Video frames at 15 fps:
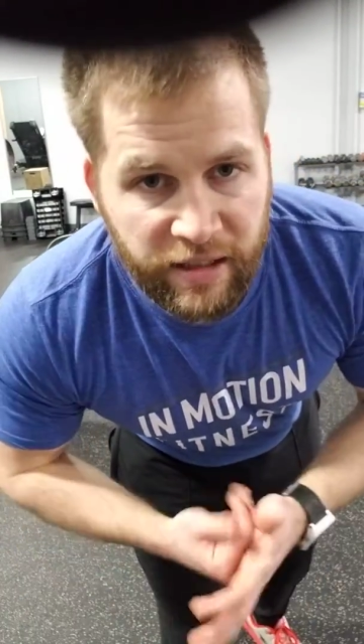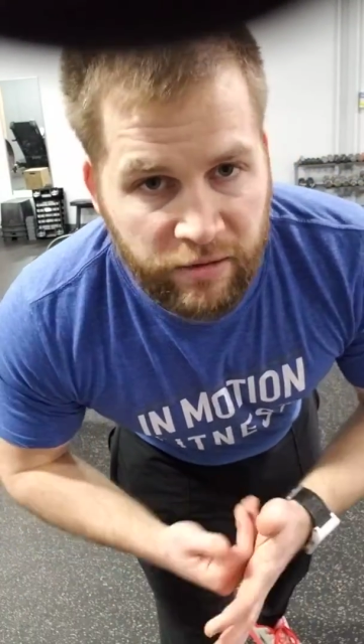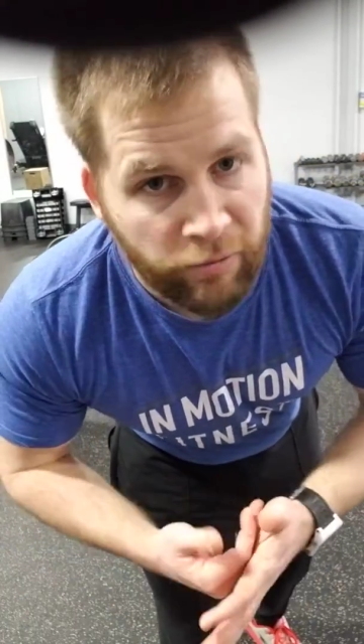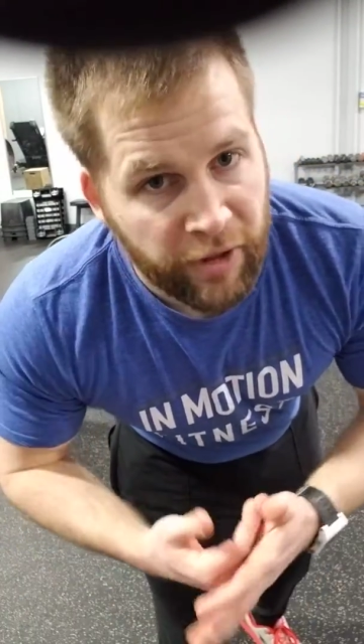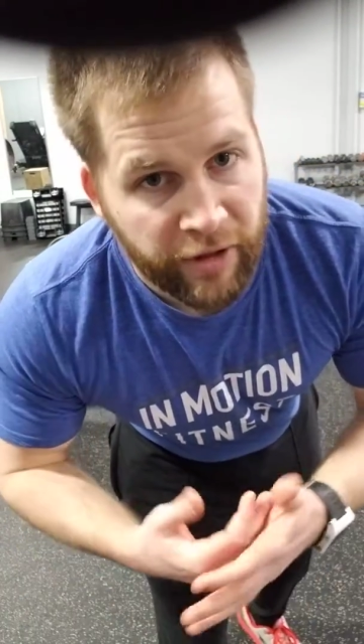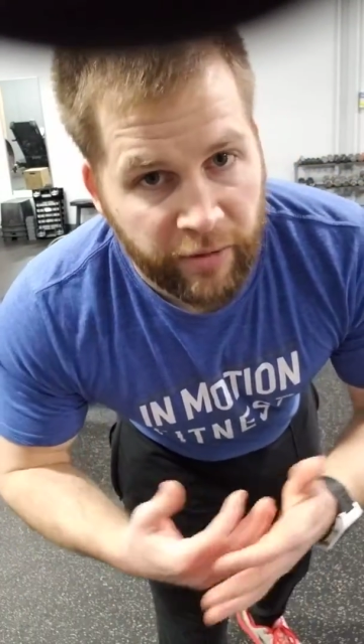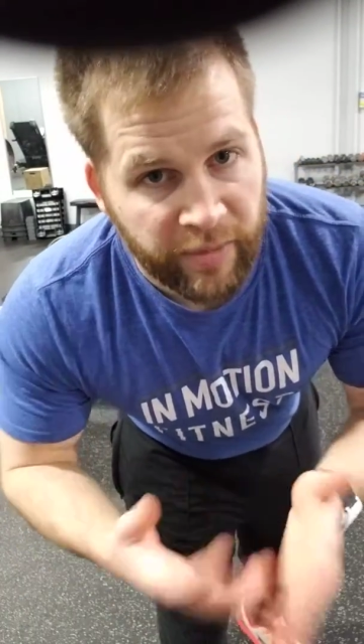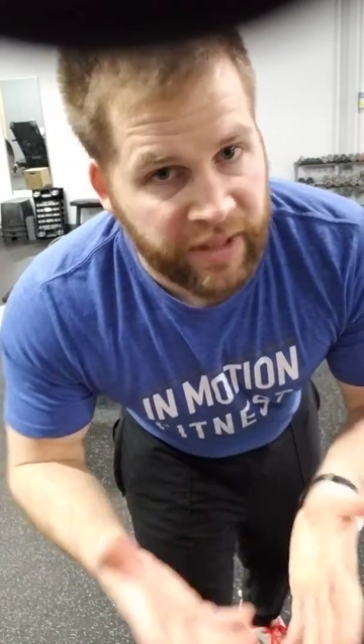whether
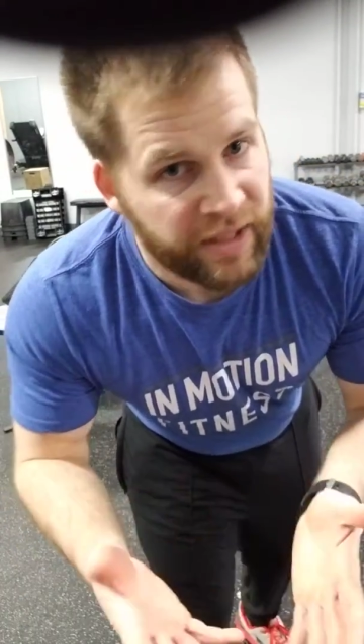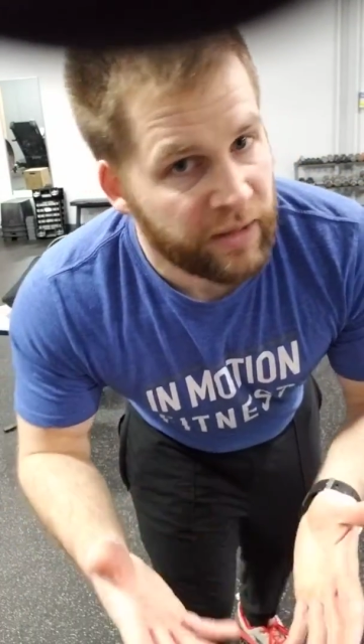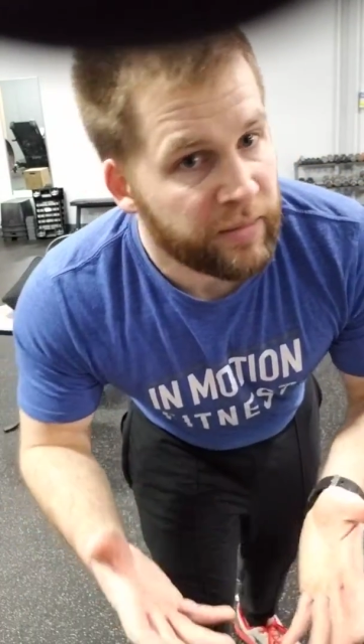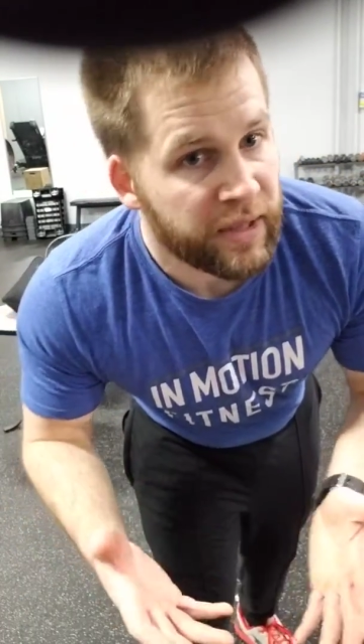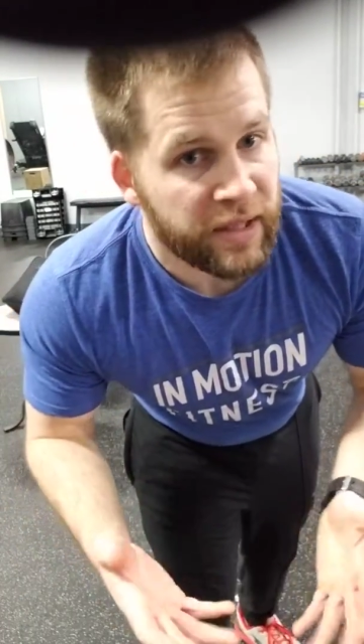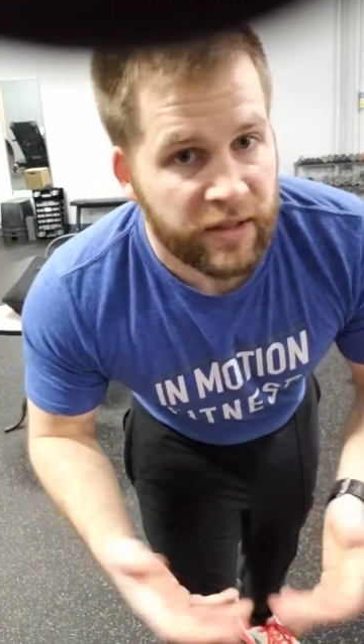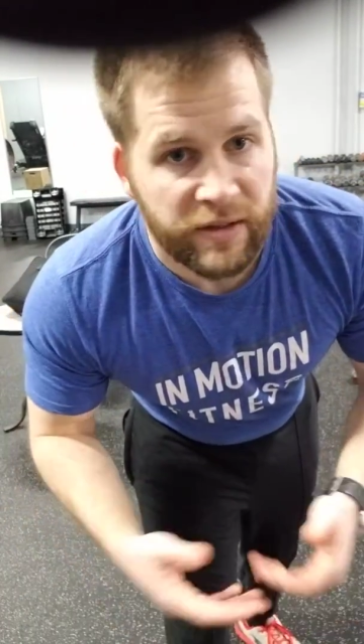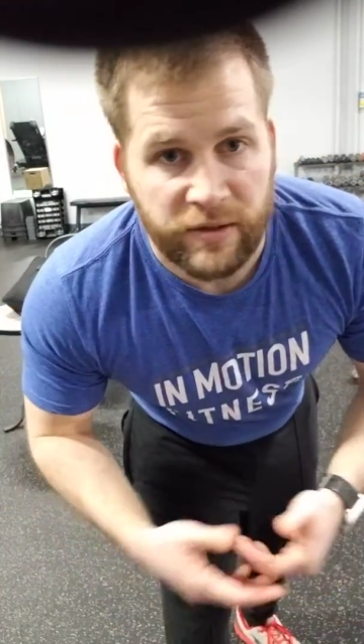it be
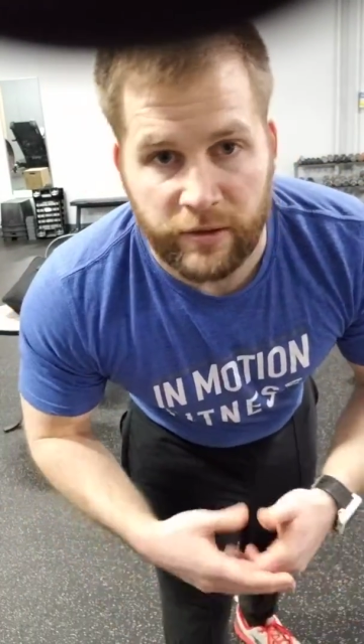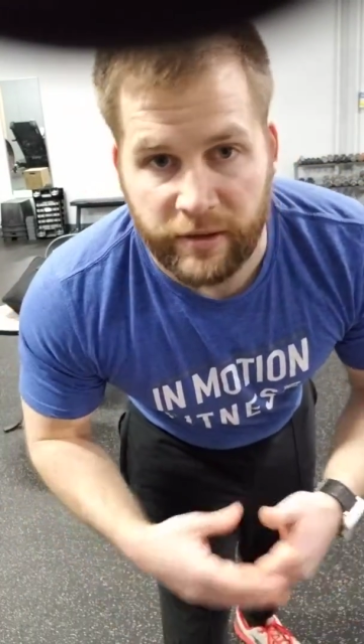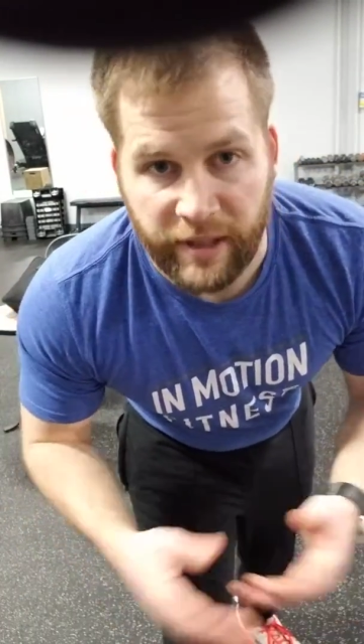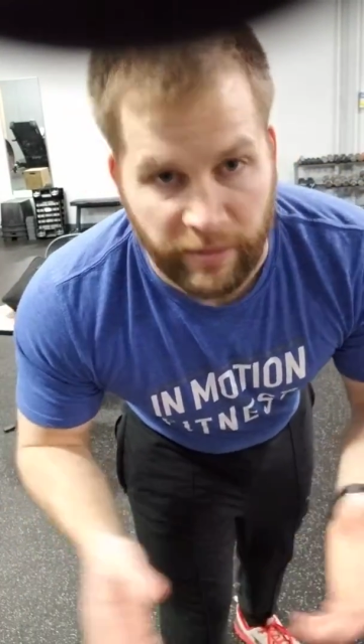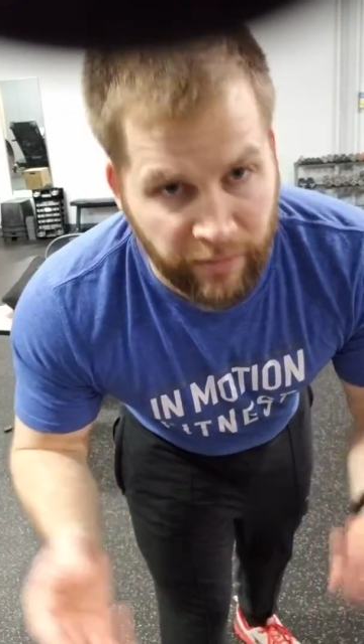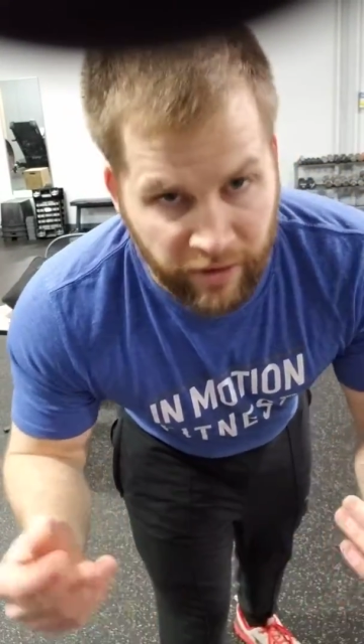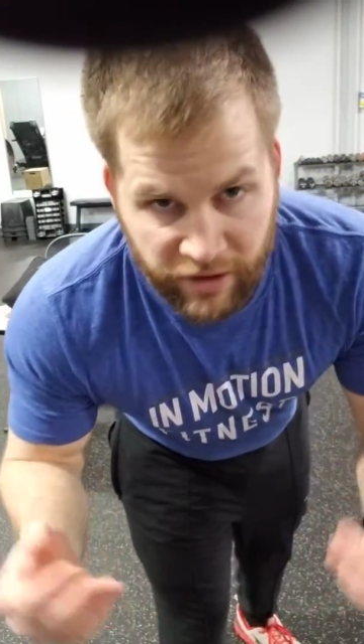dumbbells or like milk